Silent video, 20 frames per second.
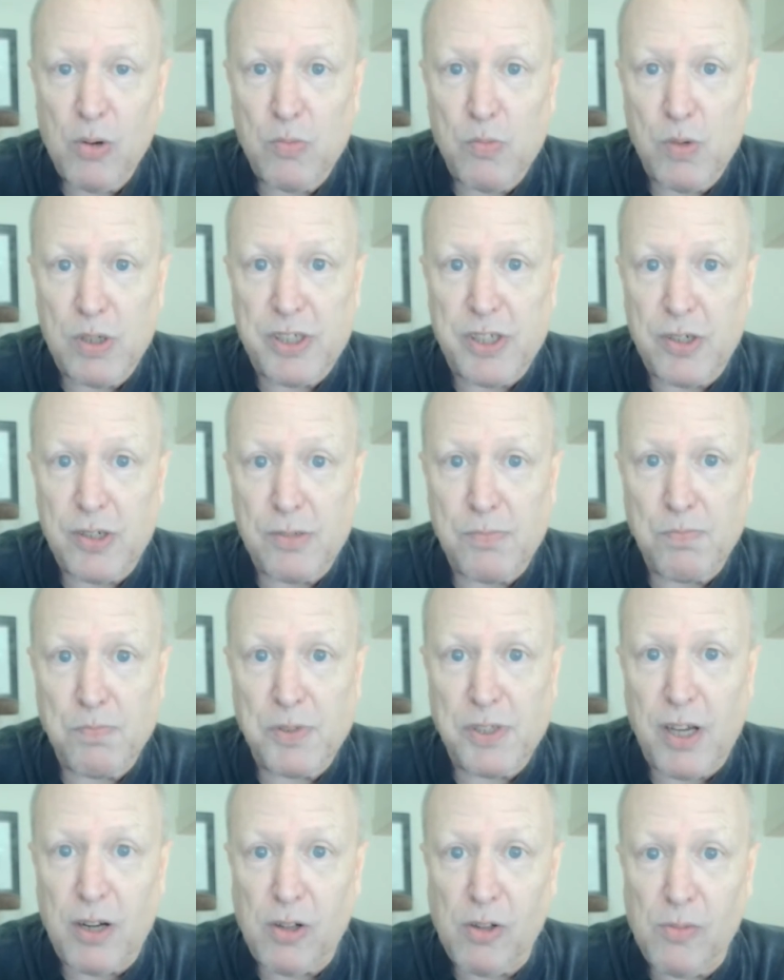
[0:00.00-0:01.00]
which are
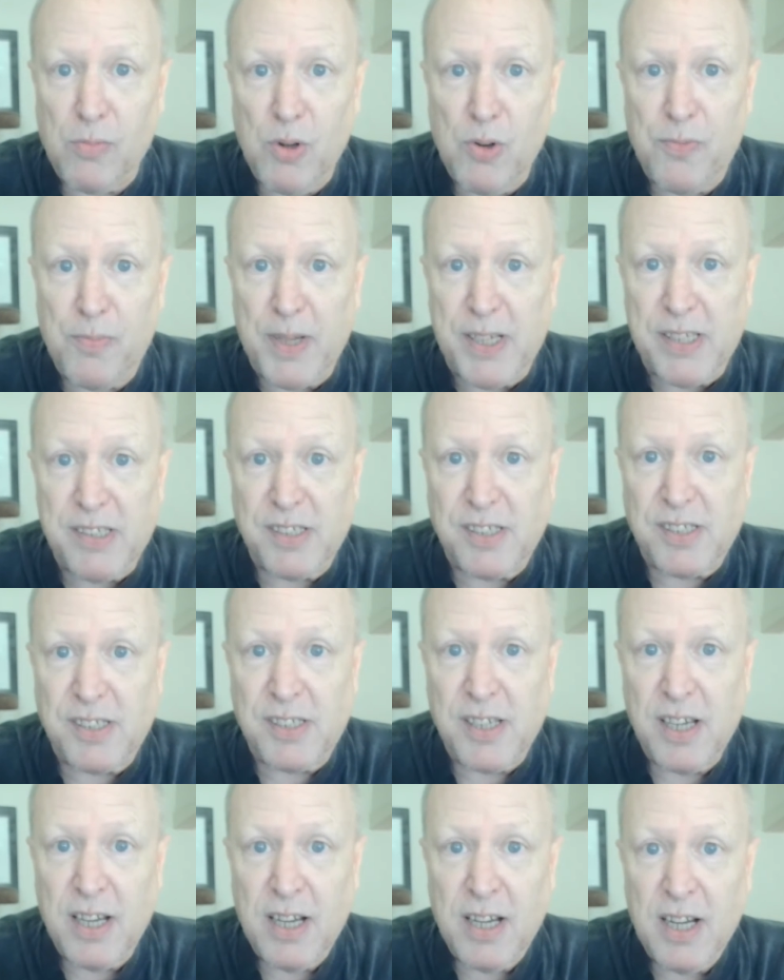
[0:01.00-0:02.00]
subtle
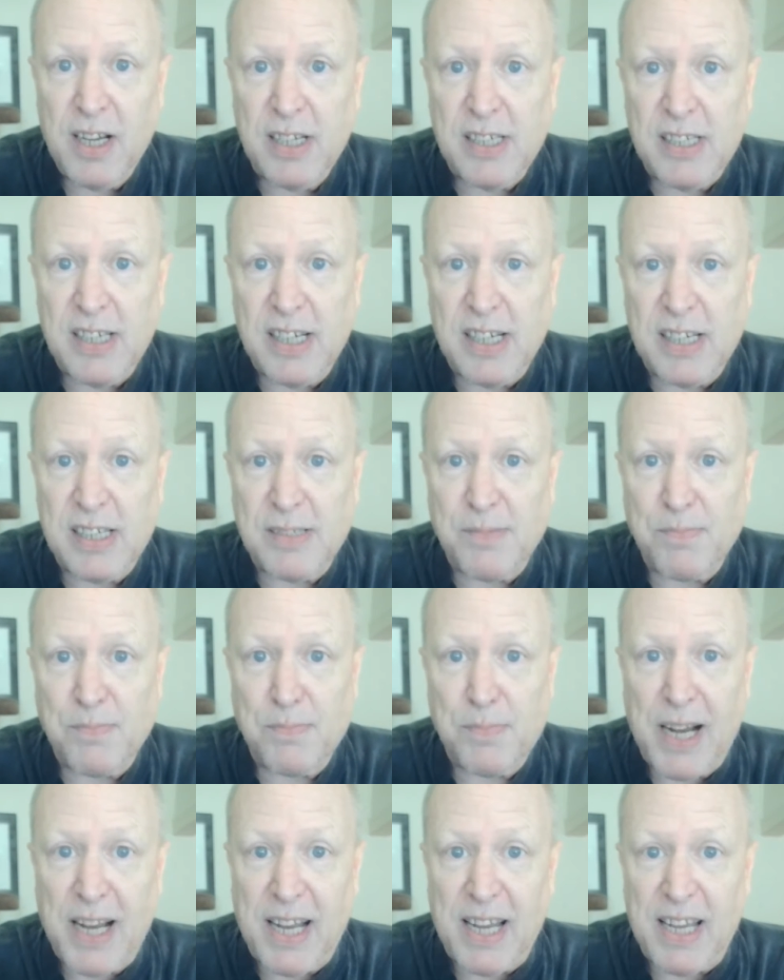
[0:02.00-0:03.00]
movements
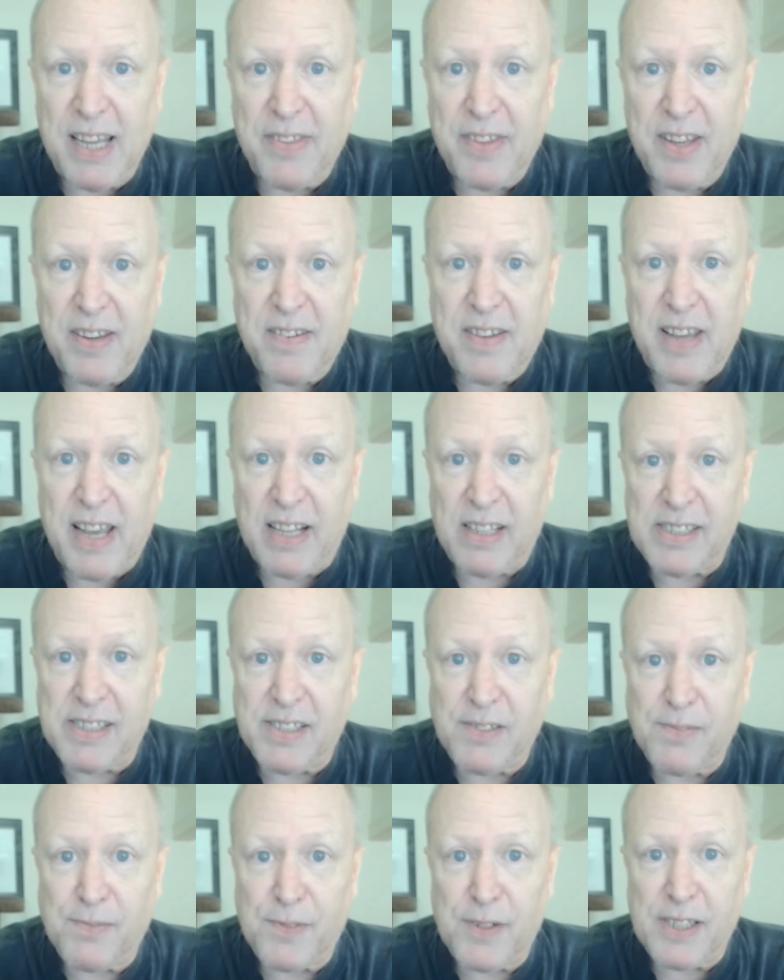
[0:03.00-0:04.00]
by the
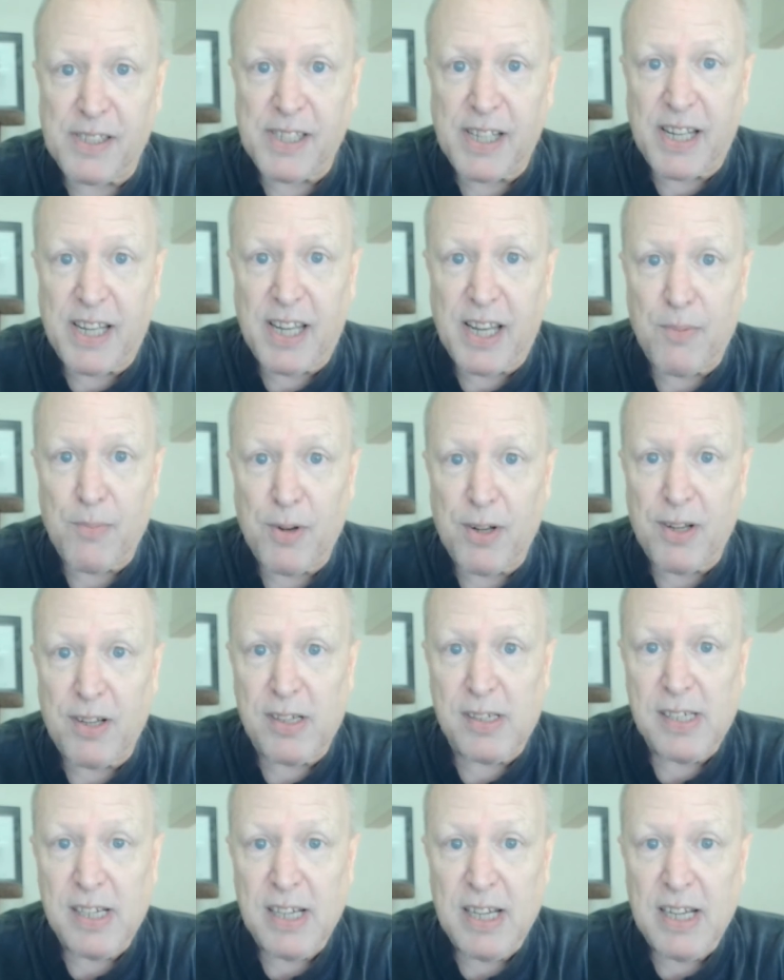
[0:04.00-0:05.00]
talent in front of the
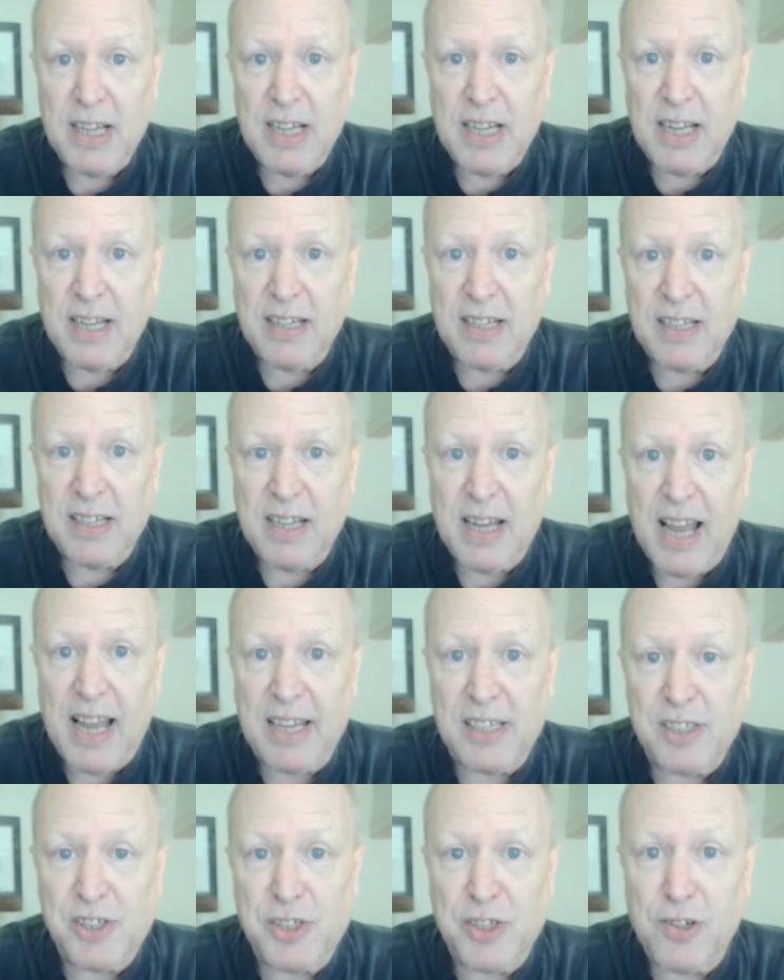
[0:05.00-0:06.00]
camera
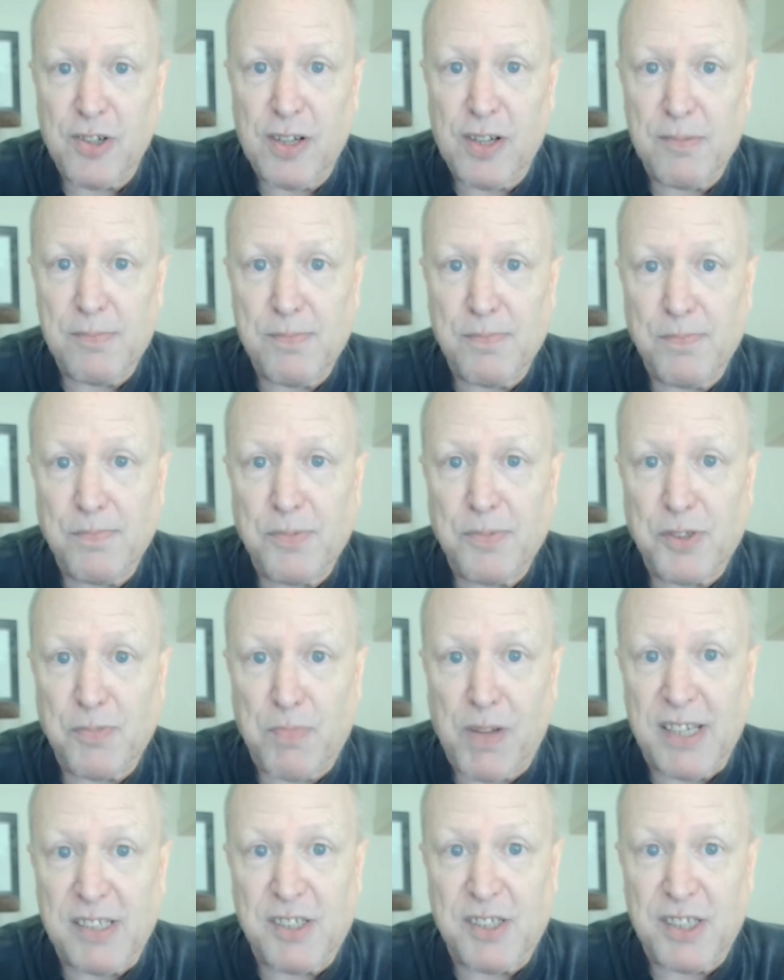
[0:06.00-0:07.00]
as you're
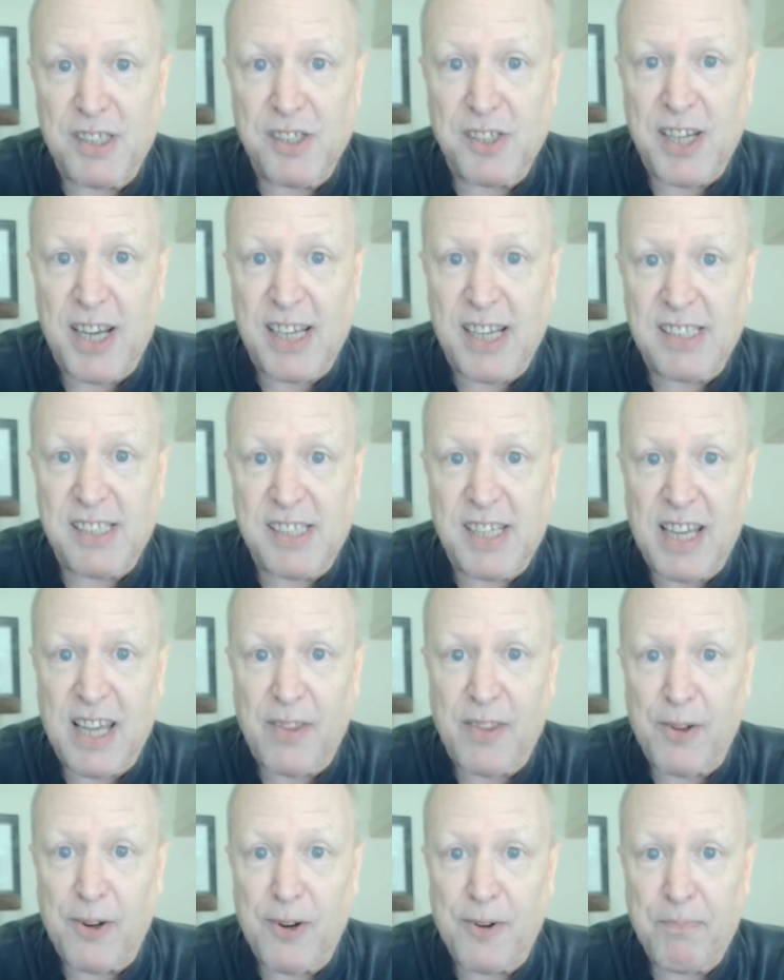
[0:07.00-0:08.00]
splicing the shots
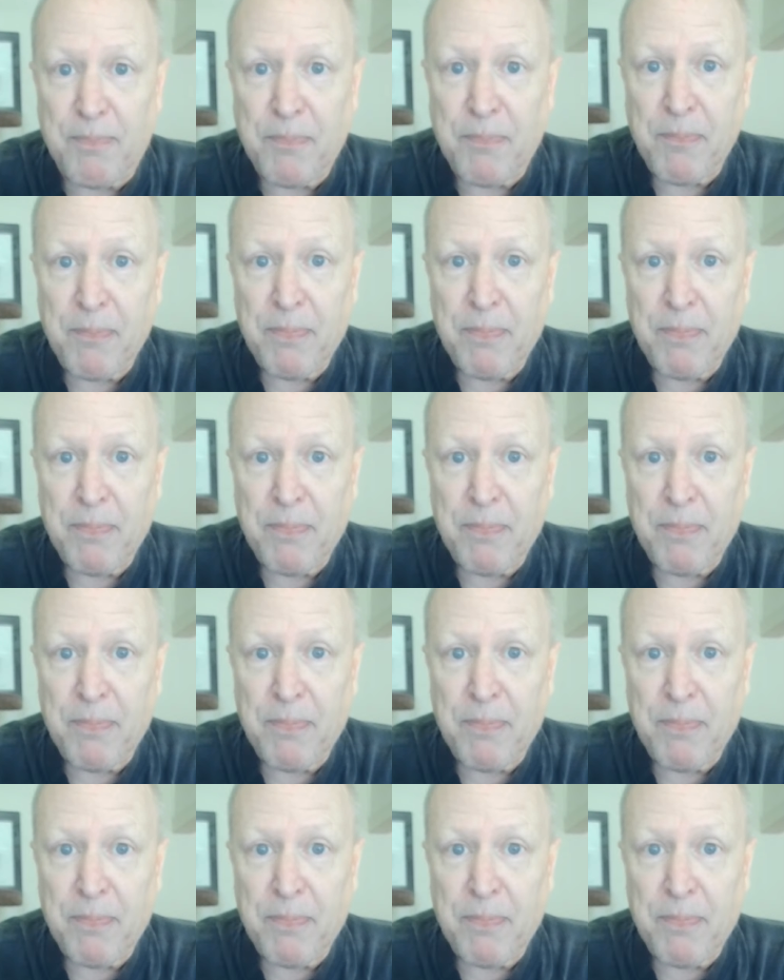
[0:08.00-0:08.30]
together.